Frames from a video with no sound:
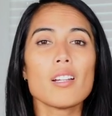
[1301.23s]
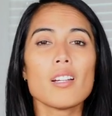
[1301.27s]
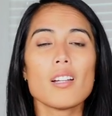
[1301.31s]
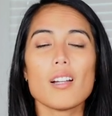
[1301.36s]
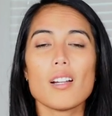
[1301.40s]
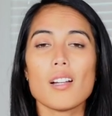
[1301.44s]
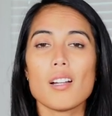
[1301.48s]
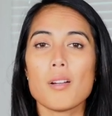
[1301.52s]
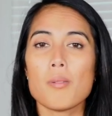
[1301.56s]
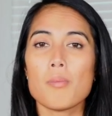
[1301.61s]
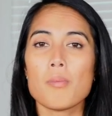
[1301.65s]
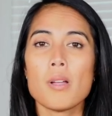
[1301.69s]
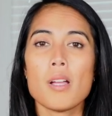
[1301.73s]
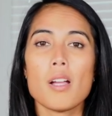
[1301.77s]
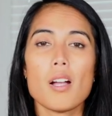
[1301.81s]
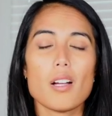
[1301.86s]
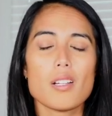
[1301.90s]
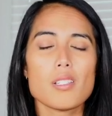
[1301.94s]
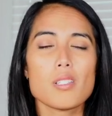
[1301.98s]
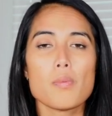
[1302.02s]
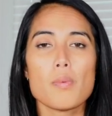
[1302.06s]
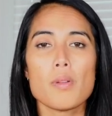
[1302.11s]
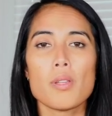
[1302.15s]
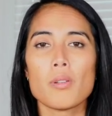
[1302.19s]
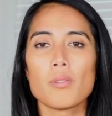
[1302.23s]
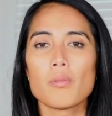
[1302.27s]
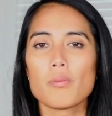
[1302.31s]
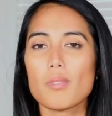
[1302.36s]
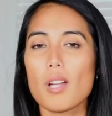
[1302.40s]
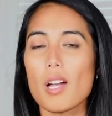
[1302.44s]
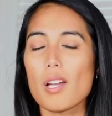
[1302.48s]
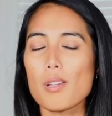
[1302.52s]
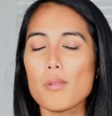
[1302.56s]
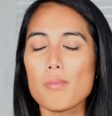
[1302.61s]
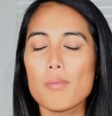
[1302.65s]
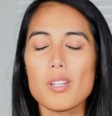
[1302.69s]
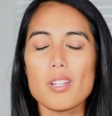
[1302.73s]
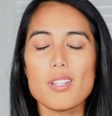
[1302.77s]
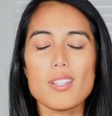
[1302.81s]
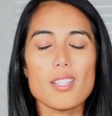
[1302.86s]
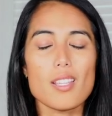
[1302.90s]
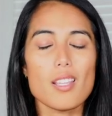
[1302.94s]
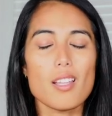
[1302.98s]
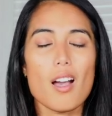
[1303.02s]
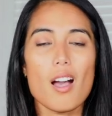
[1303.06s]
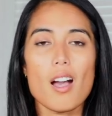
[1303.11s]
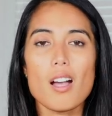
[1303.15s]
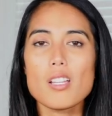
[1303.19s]
Husband got admitted to
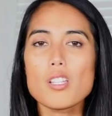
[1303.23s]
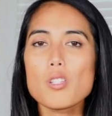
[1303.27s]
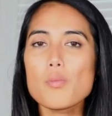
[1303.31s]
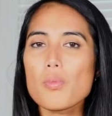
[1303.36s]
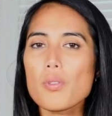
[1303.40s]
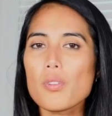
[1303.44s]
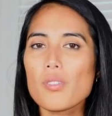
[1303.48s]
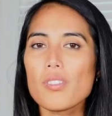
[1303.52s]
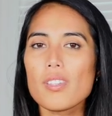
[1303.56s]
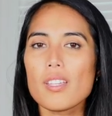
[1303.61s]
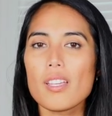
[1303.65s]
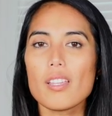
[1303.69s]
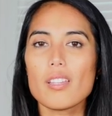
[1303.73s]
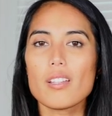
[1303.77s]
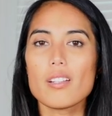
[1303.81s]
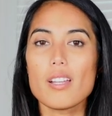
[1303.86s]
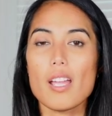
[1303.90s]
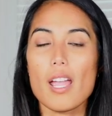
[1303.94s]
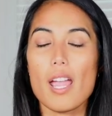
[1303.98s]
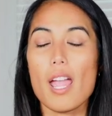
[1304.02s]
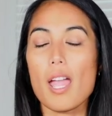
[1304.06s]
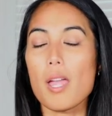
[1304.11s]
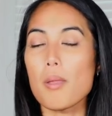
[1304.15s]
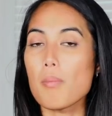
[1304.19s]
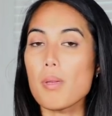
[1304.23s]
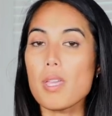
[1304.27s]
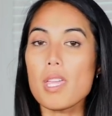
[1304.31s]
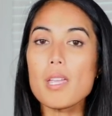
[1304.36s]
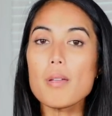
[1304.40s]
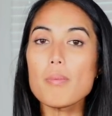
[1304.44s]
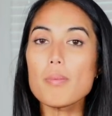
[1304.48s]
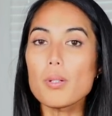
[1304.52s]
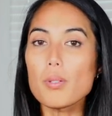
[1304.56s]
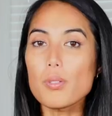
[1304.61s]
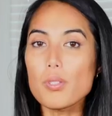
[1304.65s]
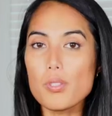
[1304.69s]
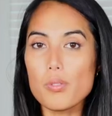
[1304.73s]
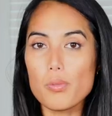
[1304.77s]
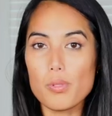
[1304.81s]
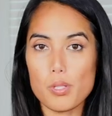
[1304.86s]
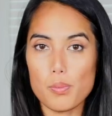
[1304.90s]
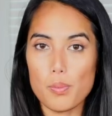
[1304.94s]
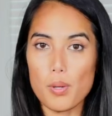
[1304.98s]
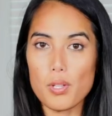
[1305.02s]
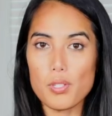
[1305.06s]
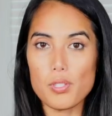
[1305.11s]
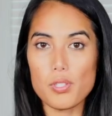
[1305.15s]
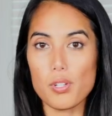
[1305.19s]
the hospital the other day, and people's
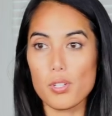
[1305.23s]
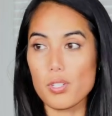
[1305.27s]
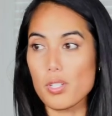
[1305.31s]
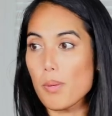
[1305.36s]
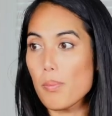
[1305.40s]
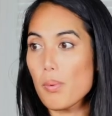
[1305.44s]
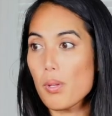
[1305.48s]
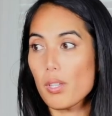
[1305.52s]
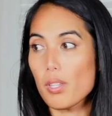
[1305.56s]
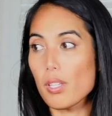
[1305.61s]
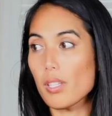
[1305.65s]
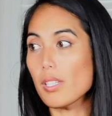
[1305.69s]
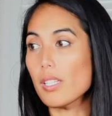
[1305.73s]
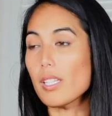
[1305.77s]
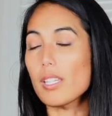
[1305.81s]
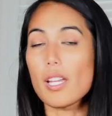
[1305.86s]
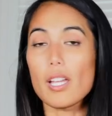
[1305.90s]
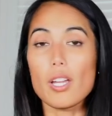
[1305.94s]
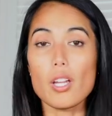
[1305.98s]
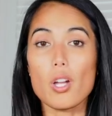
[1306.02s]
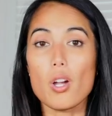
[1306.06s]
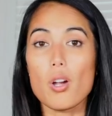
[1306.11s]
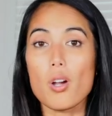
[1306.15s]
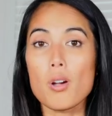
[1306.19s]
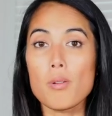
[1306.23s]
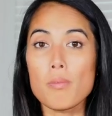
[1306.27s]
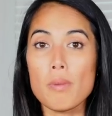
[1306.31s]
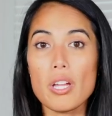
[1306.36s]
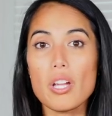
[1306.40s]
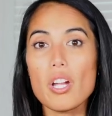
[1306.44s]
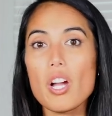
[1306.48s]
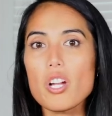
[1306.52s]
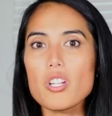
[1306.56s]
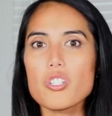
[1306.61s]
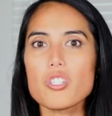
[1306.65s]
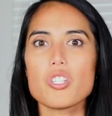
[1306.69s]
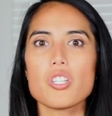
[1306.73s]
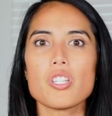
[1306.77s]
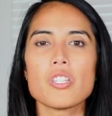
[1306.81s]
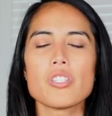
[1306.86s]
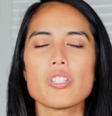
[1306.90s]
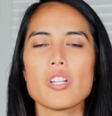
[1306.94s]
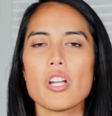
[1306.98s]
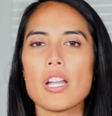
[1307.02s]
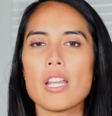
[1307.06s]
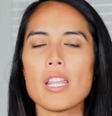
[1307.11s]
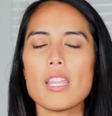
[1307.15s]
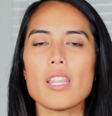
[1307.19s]
responses are typically like, oh my gosh, is
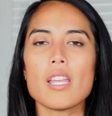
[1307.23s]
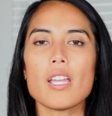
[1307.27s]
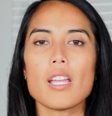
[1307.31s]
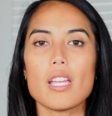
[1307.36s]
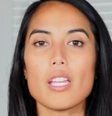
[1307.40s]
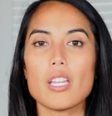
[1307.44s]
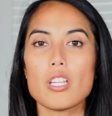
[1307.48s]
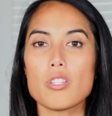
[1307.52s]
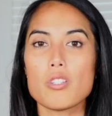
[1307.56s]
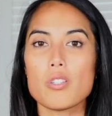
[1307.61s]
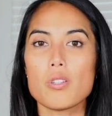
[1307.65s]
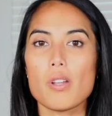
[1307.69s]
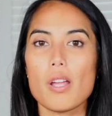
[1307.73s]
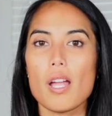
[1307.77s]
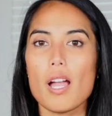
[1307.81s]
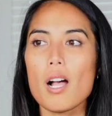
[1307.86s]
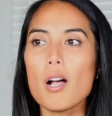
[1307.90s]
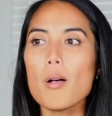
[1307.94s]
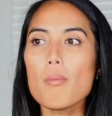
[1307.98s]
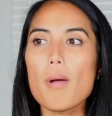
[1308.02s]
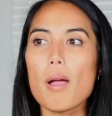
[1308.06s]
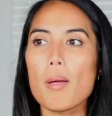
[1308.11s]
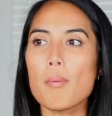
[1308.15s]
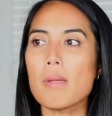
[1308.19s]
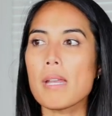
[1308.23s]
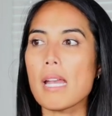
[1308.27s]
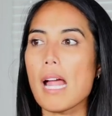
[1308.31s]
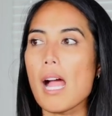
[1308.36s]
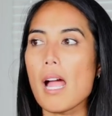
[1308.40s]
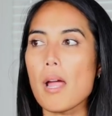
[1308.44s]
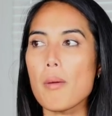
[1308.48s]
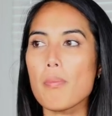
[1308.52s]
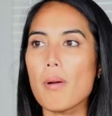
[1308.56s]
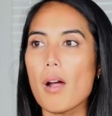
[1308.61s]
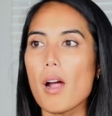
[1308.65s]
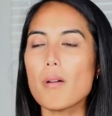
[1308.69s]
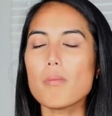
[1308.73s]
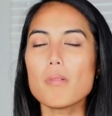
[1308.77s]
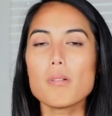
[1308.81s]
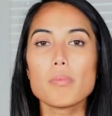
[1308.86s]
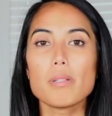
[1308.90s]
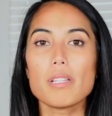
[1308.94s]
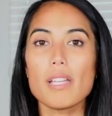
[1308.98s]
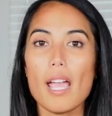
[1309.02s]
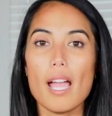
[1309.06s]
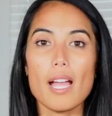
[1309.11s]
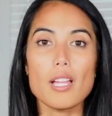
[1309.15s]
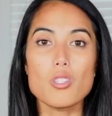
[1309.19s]
there anything I can do to help? I mean, I
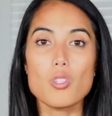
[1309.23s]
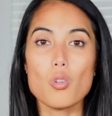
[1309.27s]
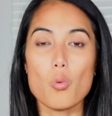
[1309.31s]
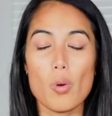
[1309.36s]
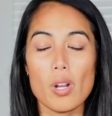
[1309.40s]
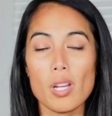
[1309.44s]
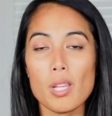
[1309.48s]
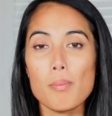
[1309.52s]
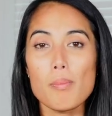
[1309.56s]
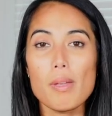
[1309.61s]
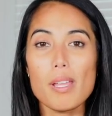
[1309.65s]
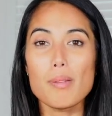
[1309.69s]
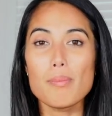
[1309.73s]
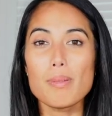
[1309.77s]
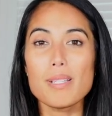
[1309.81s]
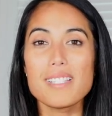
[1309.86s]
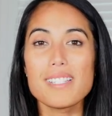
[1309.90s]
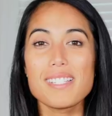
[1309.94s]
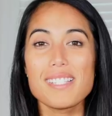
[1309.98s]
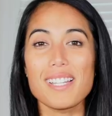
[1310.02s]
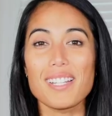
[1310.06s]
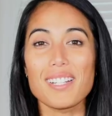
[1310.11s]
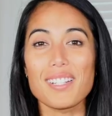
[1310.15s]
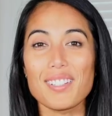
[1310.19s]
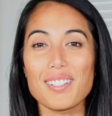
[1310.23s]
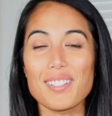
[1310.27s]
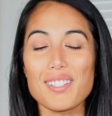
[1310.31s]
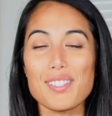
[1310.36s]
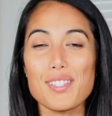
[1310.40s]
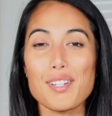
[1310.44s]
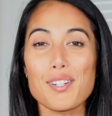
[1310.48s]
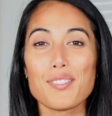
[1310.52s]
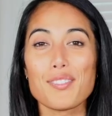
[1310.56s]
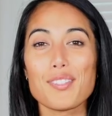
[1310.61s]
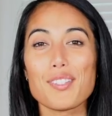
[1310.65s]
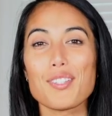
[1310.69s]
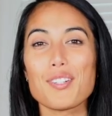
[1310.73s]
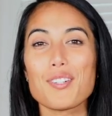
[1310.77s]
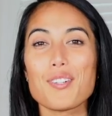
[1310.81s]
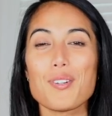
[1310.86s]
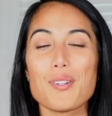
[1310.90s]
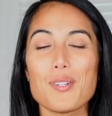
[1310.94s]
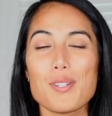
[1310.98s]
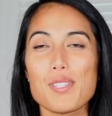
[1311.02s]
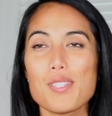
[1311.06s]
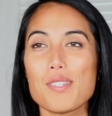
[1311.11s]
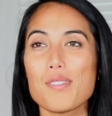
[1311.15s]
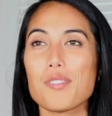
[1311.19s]
probably had 20 babysitters over the
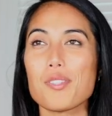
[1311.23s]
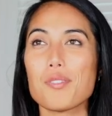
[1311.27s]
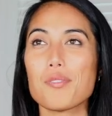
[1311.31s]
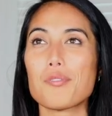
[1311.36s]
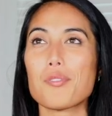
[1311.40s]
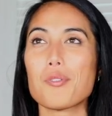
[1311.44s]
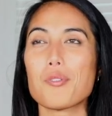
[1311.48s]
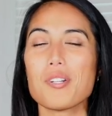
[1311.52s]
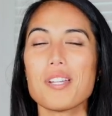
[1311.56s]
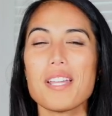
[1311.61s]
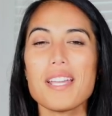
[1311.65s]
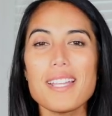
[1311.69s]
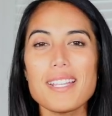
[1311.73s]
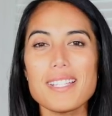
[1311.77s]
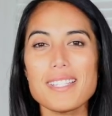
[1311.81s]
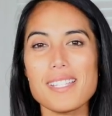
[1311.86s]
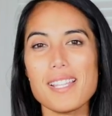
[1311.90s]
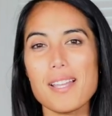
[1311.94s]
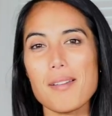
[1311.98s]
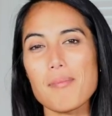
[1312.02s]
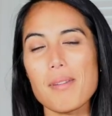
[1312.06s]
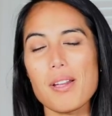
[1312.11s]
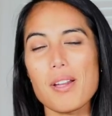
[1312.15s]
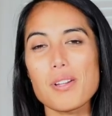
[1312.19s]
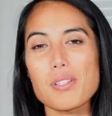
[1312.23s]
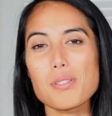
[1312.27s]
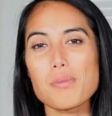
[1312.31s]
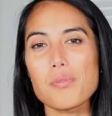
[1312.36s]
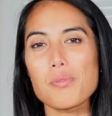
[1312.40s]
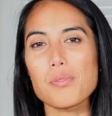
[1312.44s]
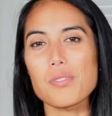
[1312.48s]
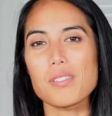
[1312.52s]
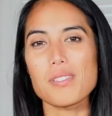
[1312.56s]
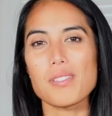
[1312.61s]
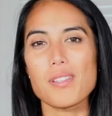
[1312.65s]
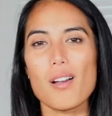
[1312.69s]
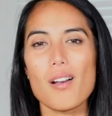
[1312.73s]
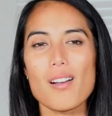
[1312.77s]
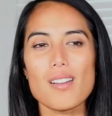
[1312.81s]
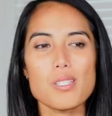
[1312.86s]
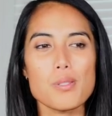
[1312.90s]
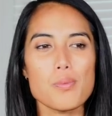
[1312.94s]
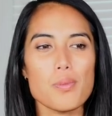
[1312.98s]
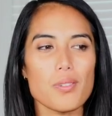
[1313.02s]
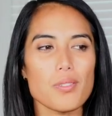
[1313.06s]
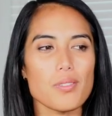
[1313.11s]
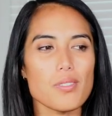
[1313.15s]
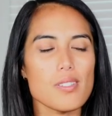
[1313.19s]
course of the 4 days that my husband was in the
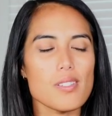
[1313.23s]
hospital.